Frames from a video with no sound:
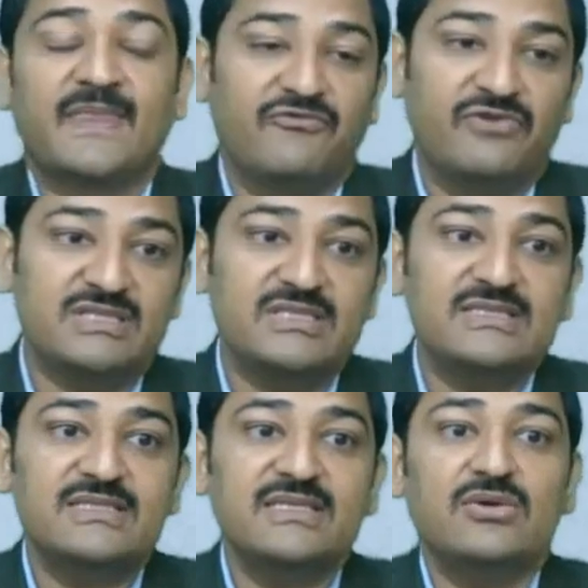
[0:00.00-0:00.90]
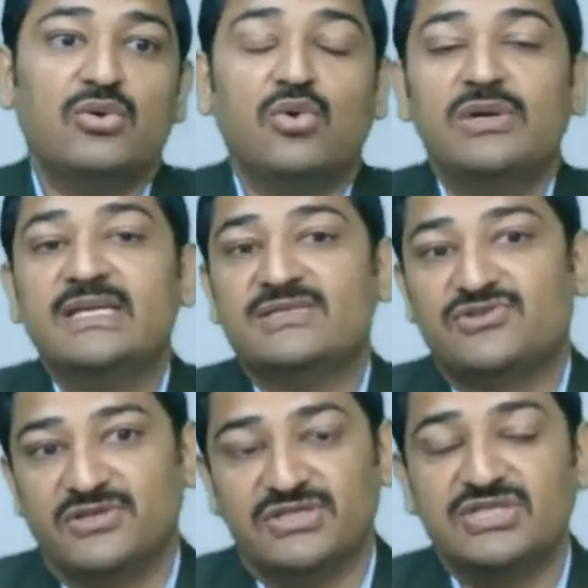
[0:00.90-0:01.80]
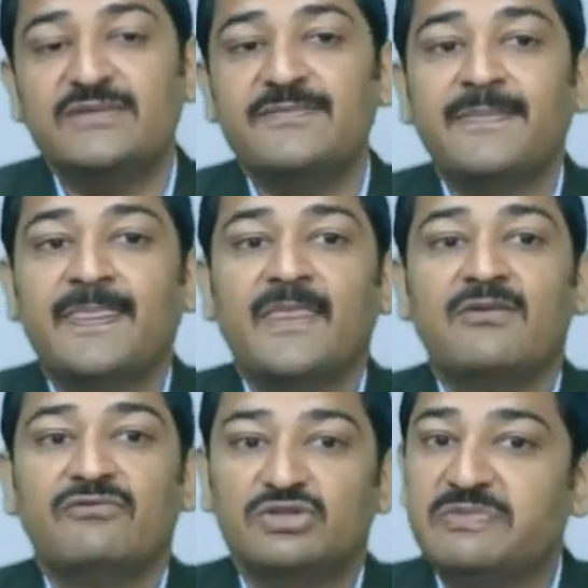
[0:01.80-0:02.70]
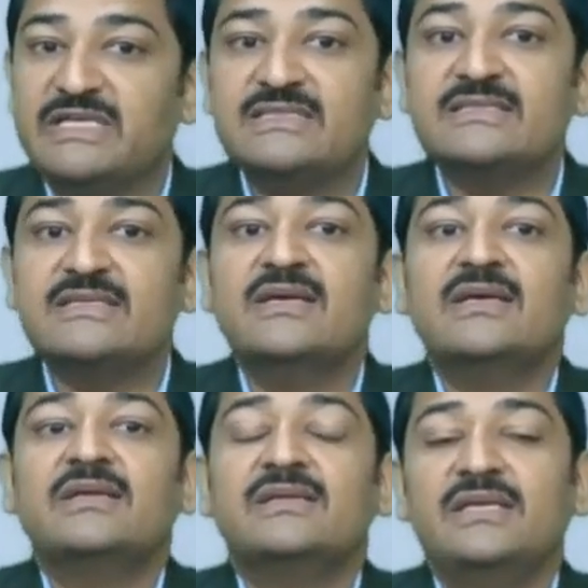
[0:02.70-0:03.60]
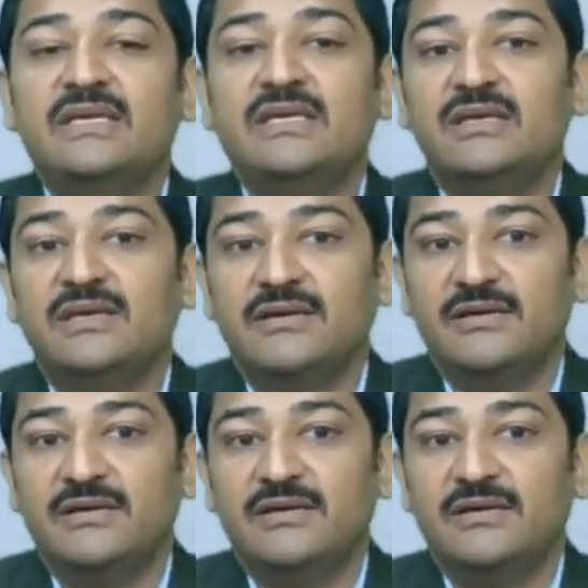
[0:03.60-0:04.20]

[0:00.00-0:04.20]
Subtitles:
First is the holding strategy, which means the